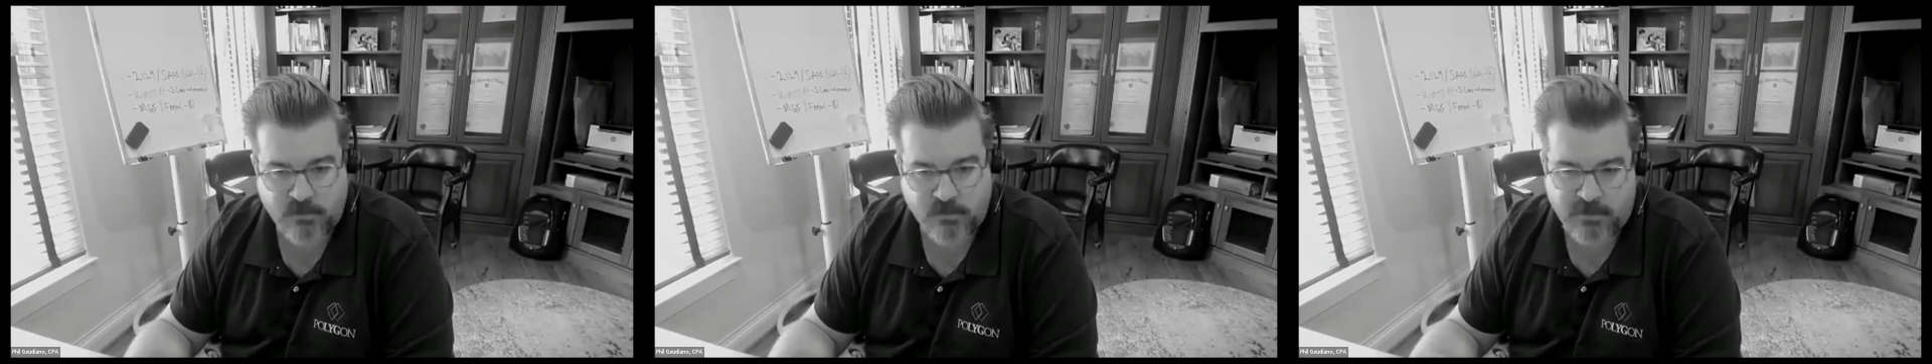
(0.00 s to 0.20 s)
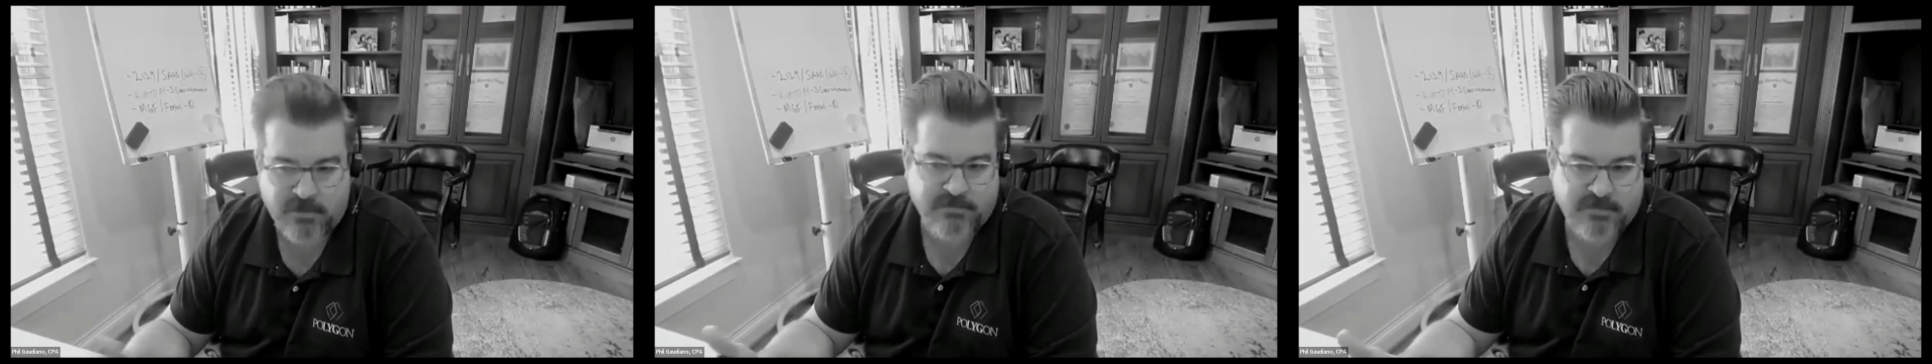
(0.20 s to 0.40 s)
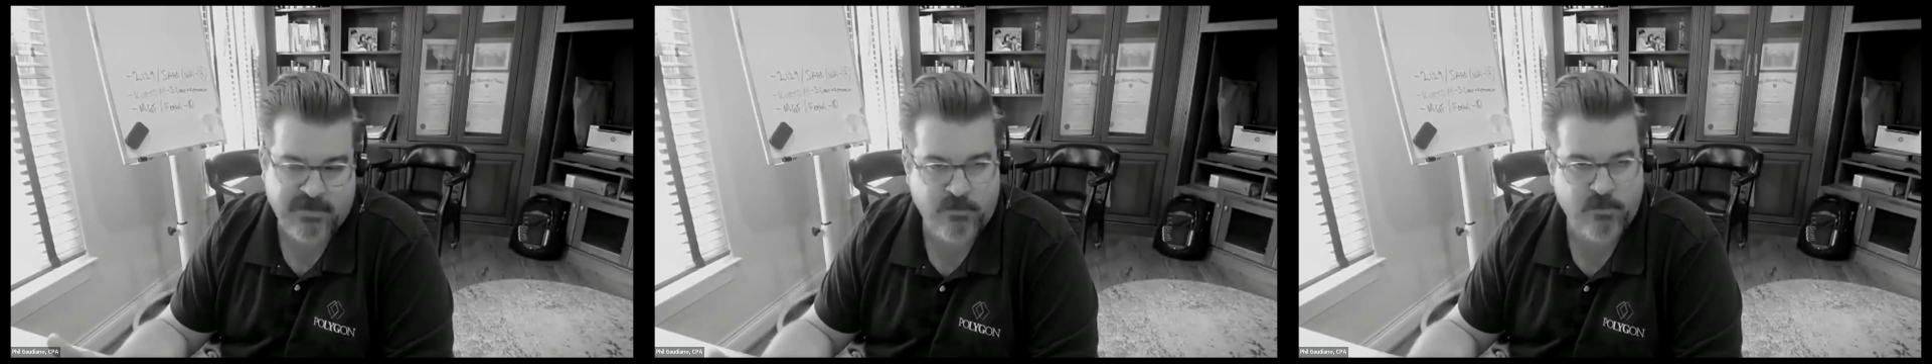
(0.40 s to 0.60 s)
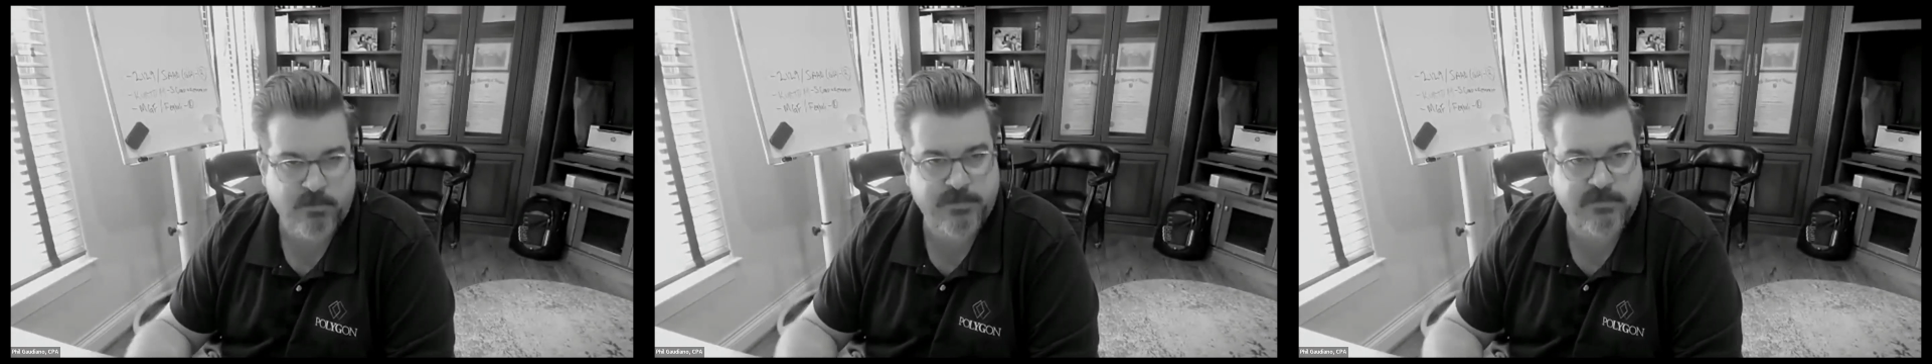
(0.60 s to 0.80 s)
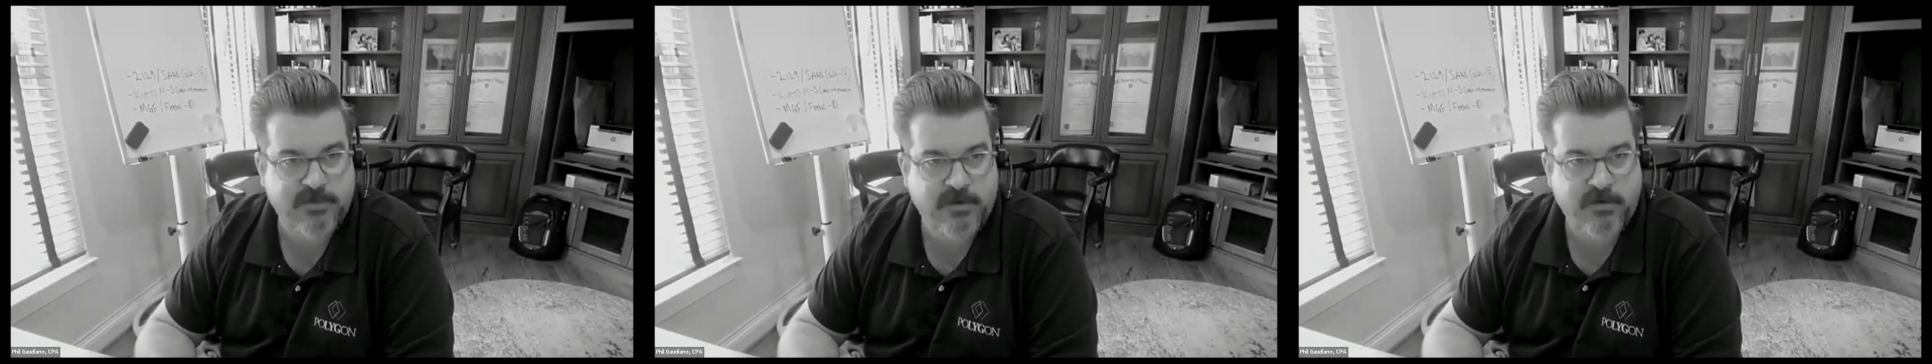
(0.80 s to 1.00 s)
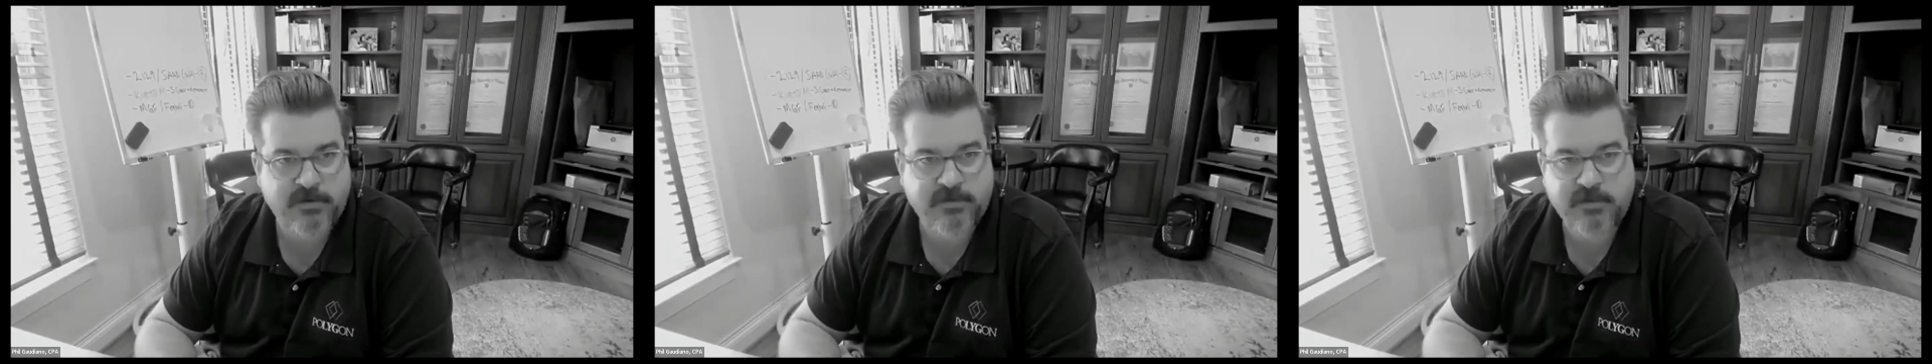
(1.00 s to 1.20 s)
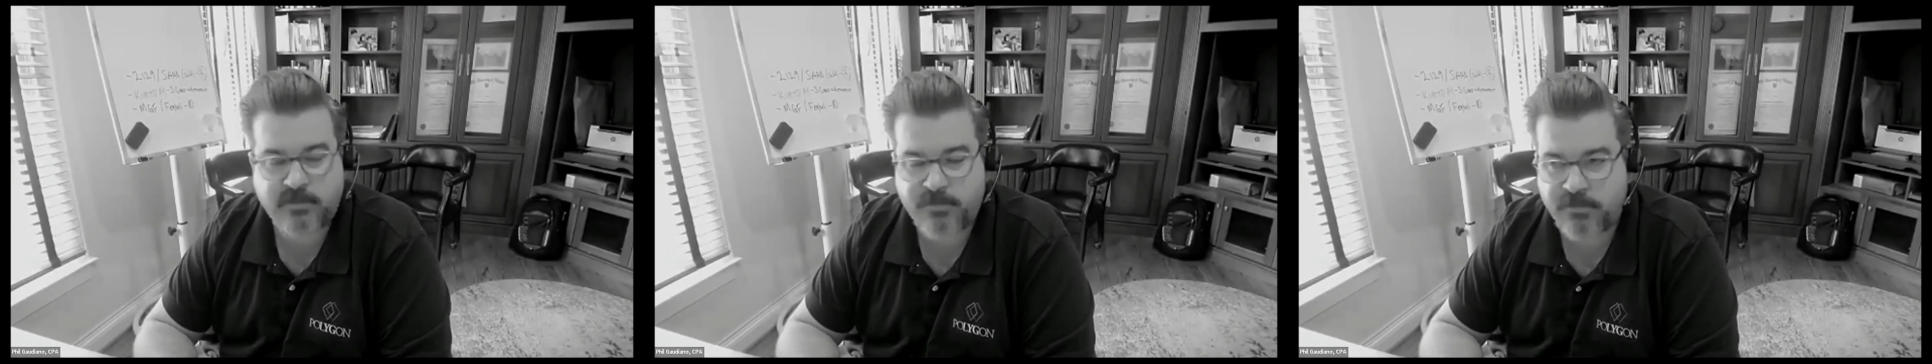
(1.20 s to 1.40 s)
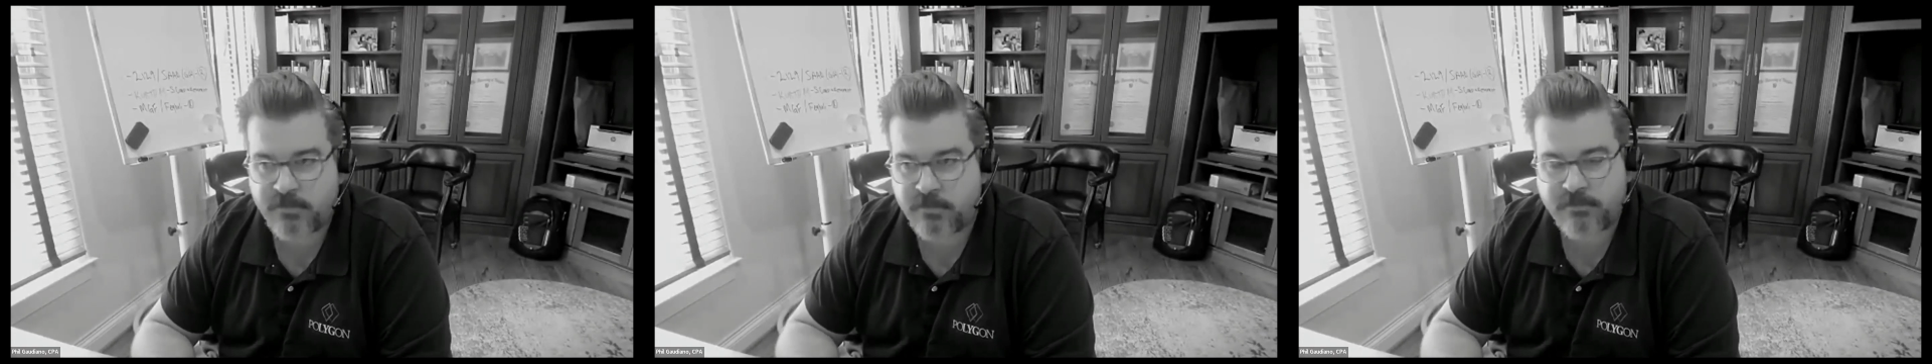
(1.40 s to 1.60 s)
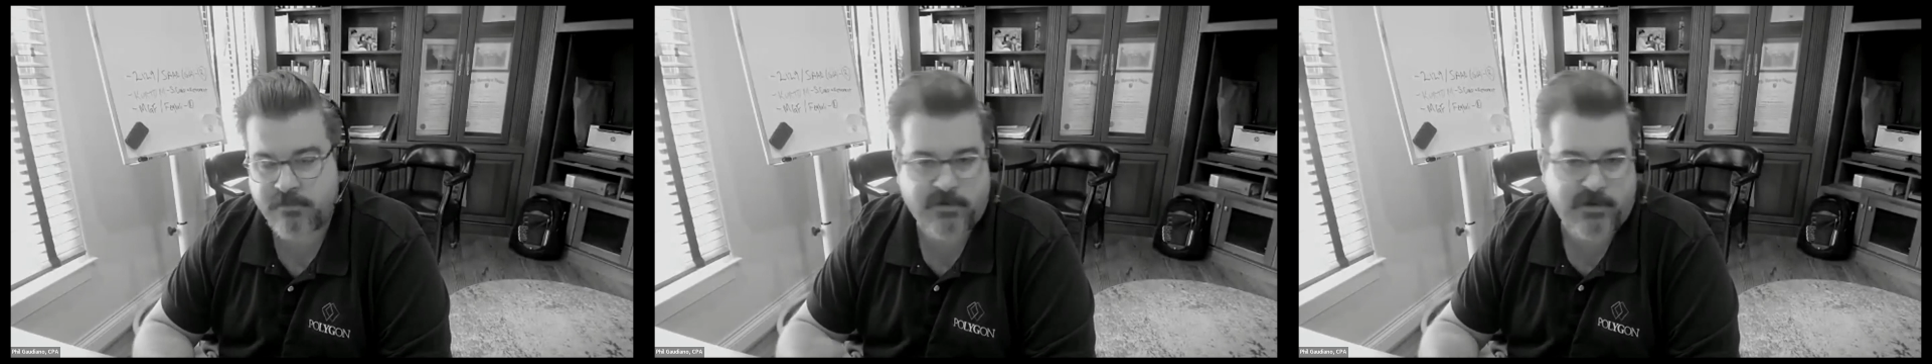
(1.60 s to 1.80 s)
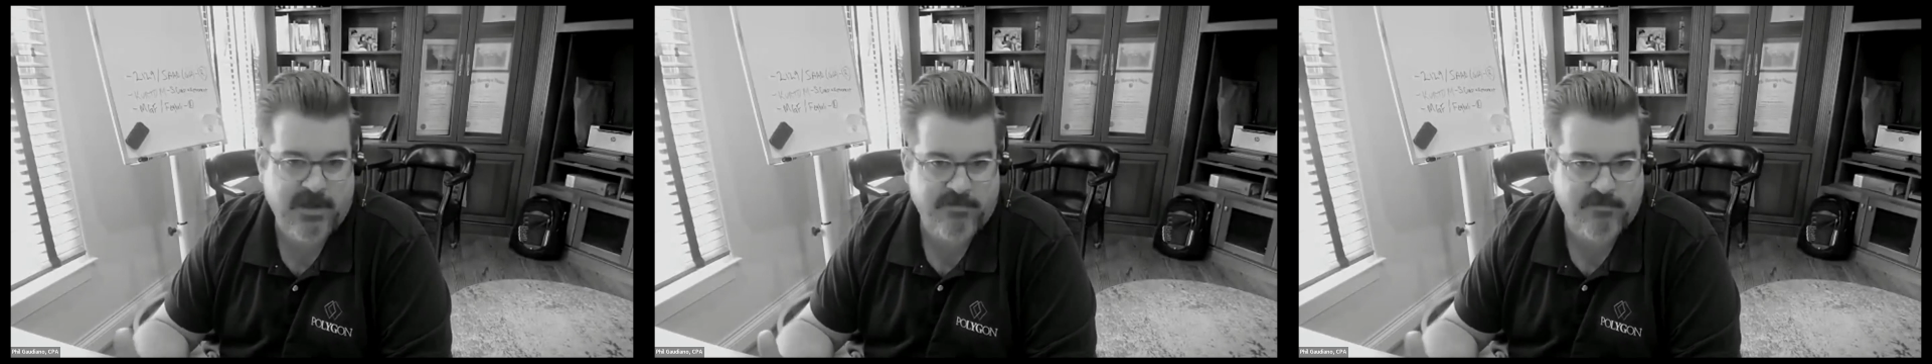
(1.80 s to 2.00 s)
whereas I would be staring at the computer
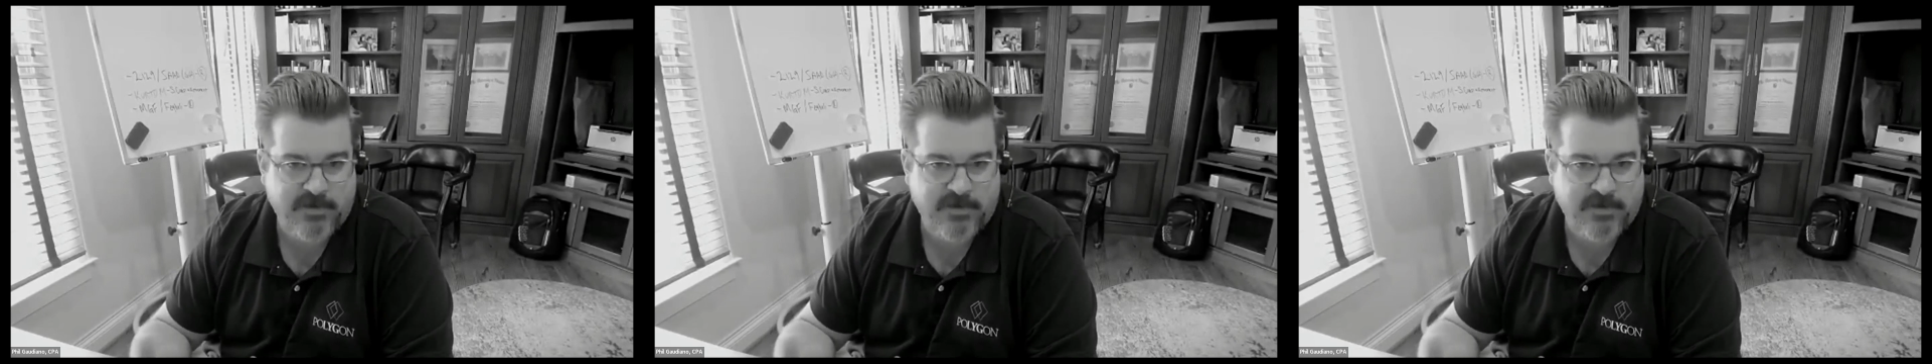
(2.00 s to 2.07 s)
for a half